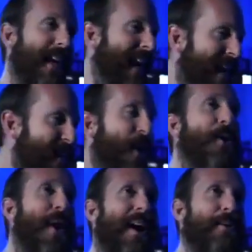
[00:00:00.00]
enjoying and I
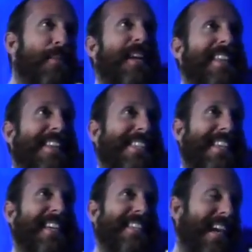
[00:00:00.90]
know how to play
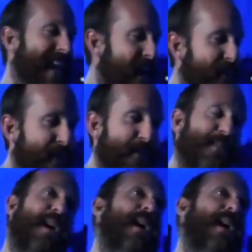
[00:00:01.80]
these things and every single